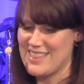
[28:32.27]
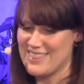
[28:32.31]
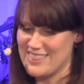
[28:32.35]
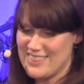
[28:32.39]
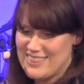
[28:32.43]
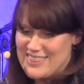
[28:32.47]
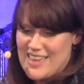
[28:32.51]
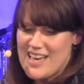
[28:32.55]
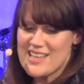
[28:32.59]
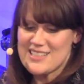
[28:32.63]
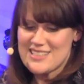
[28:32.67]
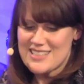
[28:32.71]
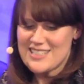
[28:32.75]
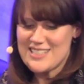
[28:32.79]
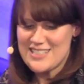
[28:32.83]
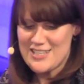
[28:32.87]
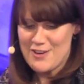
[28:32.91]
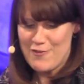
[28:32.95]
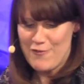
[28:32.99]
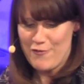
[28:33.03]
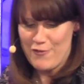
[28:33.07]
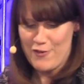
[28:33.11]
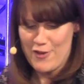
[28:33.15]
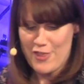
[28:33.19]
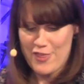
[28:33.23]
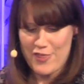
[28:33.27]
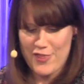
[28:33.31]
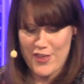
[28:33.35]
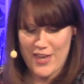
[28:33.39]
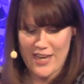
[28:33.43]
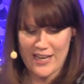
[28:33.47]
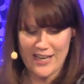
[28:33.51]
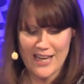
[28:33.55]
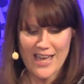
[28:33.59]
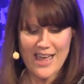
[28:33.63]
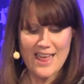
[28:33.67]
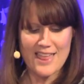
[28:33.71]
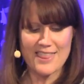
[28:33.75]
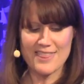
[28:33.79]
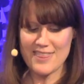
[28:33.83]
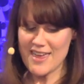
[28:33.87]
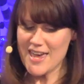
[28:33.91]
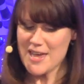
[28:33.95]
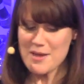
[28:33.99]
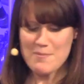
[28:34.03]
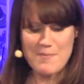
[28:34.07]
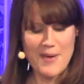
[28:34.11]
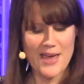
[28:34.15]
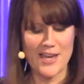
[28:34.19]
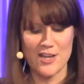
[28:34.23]
That's a different thing.
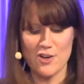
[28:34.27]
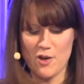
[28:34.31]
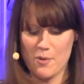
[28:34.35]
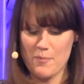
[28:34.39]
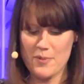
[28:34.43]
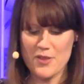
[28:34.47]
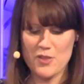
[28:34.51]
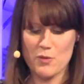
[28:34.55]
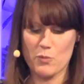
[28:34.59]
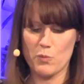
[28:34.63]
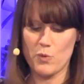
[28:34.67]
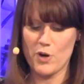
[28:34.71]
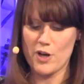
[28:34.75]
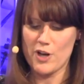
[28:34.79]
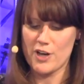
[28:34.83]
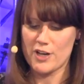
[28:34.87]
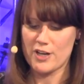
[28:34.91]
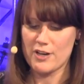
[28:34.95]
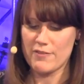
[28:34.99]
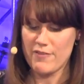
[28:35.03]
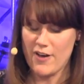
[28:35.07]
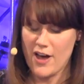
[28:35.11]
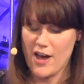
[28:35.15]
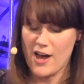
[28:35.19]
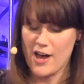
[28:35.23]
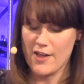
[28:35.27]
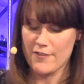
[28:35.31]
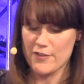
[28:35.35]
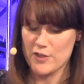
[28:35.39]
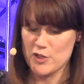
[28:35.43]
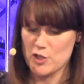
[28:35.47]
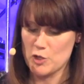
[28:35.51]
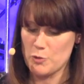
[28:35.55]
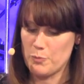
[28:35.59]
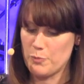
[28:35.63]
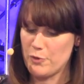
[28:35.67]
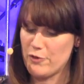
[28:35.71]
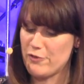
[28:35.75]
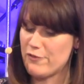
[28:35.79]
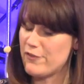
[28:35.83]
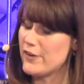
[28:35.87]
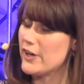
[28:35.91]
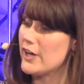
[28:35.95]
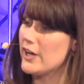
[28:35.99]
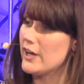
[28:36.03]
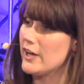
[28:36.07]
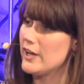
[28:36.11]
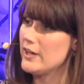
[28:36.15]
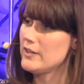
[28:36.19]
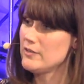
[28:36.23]
They may not be the work of art that you
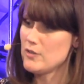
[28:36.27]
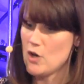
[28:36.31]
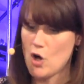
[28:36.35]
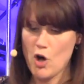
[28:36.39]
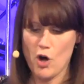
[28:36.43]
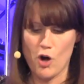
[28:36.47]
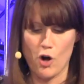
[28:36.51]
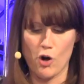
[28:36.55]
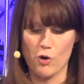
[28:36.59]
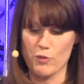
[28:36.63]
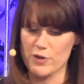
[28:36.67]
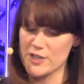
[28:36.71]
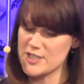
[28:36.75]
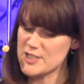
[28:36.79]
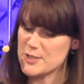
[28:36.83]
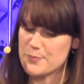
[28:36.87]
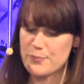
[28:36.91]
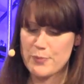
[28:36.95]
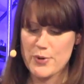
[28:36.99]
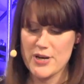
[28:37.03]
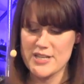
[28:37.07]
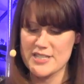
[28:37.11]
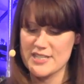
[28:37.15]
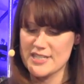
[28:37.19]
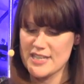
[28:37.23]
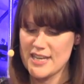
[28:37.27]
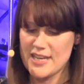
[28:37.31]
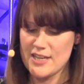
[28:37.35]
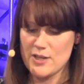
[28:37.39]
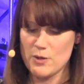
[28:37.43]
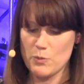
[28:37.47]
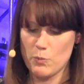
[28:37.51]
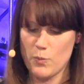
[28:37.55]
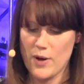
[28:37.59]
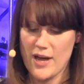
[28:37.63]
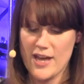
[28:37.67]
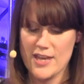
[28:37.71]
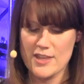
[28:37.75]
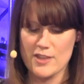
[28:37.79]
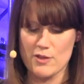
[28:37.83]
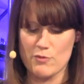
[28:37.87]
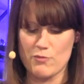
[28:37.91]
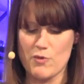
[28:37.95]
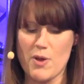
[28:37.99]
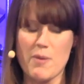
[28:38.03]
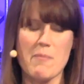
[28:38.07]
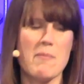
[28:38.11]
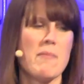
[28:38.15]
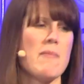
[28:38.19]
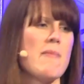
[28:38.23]
prefer or express it in a way that
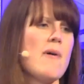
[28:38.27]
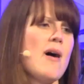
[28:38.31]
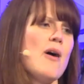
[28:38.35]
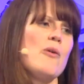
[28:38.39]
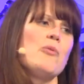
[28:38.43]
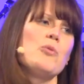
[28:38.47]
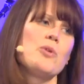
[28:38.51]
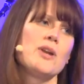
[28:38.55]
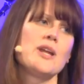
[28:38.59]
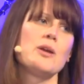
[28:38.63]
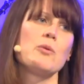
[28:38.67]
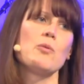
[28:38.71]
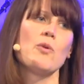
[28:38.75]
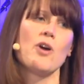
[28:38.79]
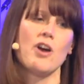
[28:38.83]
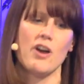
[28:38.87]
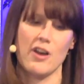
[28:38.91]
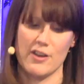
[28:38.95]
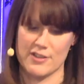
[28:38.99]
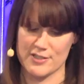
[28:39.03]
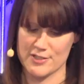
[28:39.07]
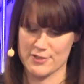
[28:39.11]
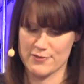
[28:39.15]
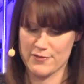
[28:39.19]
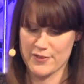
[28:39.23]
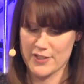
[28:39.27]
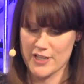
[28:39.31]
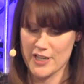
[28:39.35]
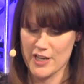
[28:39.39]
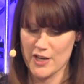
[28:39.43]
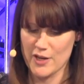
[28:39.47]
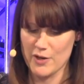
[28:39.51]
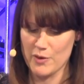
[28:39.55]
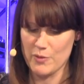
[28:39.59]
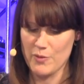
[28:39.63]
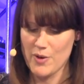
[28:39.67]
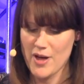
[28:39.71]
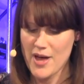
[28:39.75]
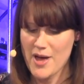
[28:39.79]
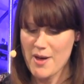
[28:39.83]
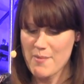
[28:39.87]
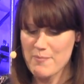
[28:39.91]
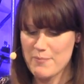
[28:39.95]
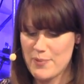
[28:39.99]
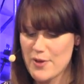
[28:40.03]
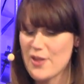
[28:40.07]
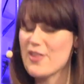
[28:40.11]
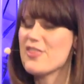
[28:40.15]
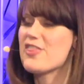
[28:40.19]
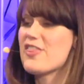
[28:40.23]
remotely works for you,
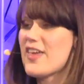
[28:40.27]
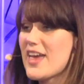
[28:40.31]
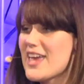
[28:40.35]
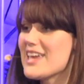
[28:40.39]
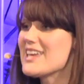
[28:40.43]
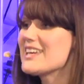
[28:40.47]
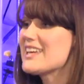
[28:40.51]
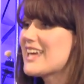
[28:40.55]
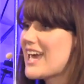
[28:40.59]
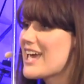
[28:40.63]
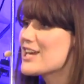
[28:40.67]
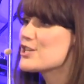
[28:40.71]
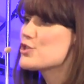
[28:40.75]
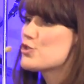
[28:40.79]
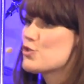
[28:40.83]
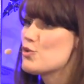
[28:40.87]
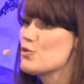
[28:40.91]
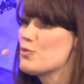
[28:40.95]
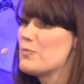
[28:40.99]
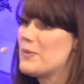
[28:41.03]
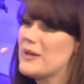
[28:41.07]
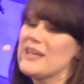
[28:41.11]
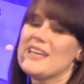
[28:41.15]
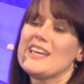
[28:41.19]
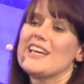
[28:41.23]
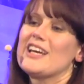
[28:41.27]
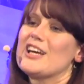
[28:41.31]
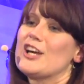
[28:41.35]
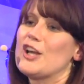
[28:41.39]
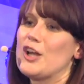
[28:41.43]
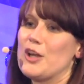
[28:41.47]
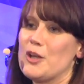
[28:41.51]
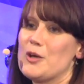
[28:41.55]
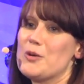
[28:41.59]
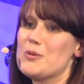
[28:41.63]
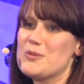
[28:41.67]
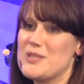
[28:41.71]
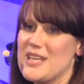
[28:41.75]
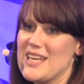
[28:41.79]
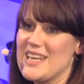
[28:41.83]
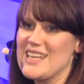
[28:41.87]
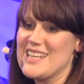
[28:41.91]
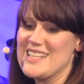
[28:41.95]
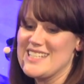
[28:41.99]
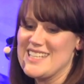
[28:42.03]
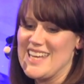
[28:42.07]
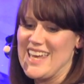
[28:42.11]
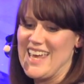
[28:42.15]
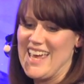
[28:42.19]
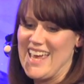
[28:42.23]
but they get to be
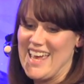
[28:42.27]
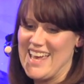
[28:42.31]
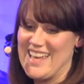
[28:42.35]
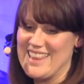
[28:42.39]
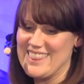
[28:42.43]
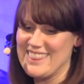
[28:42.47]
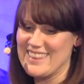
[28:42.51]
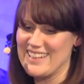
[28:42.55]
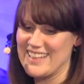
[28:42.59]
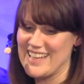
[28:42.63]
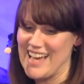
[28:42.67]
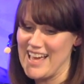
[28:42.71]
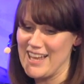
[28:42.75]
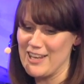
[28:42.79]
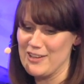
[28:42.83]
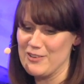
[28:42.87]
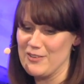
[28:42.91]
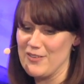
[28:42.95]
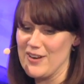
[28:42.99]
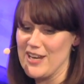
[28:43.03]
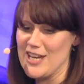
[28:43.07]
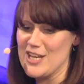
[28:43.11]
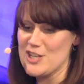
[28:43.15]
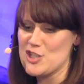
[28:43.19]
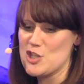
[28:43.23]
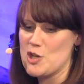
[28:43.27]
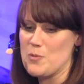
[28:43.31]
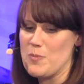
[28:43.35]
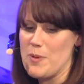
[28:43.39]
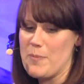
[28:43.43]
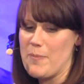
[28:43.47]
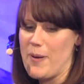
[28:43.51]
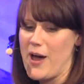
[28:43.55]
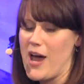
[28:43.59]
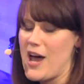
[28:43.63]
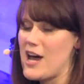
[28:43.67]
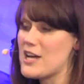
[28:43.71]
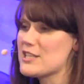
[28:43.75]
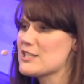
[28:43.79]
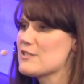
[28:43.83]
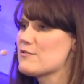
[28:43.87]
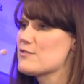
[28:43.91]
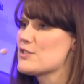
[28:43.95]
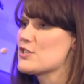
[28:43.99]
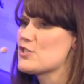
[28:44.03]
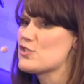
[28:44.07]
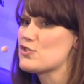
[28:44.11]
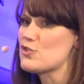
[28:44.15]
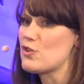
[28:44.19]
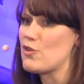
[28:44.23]
included in the gallery to be part of the
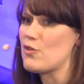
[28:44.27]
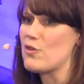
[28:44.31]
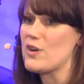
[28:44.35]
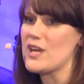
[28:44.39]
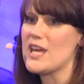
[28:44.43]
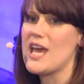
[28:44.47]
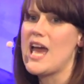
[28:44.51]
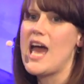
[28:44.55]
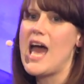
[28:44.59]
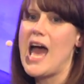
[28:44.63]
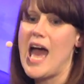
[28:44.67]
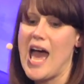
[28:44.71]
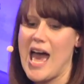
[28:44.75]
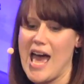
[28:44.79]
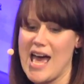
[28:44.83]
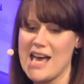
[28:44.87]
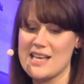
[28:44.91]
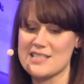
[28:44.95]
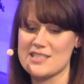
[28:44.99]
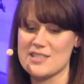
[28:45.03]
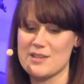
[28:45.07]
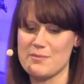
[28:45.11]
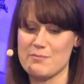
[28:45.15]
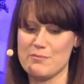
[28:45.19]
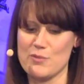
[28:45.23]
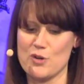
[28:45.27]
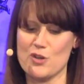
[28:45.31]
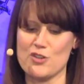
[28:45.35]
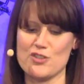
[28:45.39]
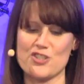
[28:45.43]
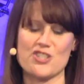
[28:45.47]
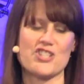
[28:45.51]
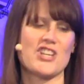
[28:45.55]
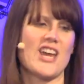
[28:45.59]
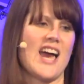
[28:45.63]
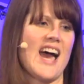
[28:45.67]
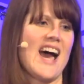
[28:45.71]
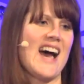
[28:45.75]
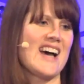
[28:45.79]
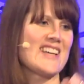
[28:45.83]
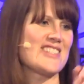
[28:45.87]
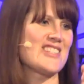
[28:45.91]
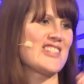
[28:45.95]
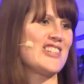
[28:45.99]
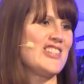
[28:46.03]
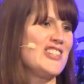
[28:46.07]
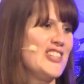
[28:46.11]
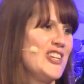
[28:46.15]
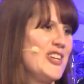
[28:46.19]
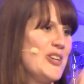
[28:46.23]
story as much as
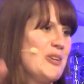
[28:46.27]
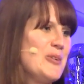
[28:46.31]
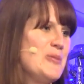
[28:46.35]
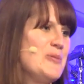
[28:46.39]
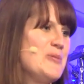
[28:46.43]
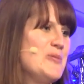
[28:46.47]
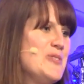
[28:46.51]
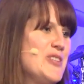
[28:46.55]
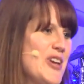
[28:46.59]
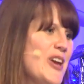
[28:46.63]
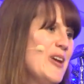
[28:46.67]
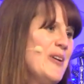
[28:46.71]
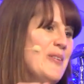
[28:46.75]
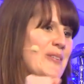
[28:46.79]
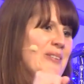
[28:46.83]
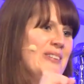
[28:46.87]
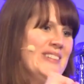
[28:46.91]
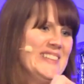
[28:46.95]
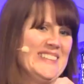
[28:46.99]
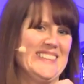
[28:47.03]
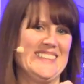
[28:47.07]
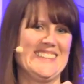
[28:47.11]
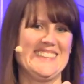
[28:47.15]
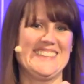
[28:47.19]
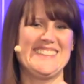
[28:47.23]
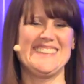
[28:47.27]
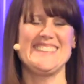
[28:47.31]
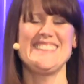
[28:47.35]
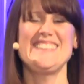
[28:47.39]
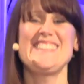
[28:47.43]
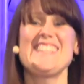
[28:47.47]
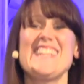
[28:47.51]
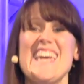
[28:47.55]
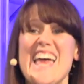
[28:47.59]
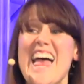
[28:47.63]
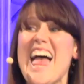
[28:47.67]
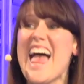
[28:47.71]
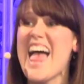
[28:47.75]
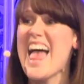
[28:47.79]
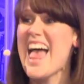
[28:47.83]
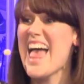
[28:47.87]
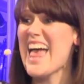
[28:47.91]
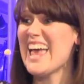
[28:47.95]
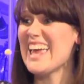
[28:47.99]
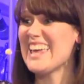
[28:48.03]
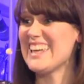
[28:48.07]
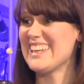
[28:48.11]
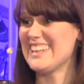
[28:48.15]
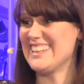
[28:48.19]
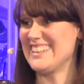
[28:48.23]
you do.
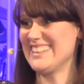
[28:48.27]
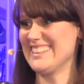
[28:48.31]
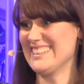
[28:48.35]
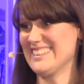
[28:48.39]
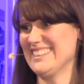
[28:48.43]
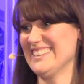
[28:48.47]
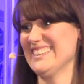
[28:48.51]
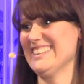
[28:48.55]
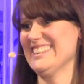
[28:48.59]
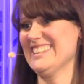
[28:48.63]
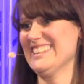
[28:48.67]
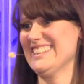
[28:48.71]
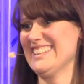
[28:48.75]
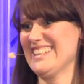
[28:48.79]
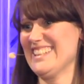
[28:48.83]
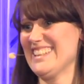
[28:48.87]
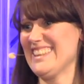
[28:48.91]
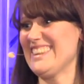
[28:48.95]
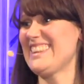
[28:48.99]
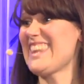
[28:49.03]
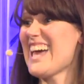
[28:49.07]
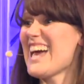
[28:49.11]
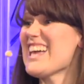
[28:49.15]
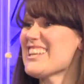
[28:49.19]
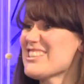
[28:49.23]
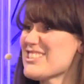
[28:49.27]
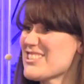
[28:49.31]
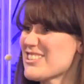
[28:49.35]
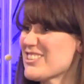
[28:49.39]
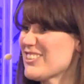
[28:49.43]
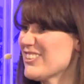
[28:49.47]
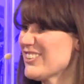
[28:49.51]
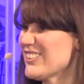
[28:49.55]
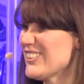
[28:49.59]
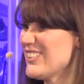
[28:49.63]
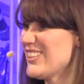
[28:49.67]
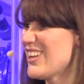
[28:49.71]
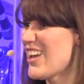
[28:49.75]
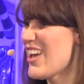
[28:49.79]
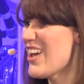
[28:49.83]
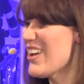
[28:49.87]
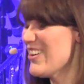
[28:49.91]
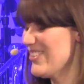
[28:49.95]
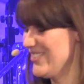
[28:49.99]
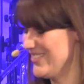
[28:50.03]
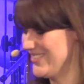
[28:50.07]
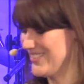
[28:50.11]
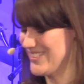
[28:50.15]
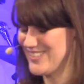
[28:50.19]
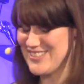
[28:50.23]
Yay! That's good
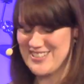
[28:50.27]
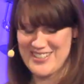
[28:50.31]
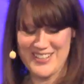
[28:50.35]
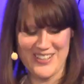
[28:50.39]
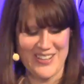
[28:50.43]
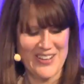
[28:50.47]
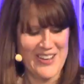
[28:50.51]
news.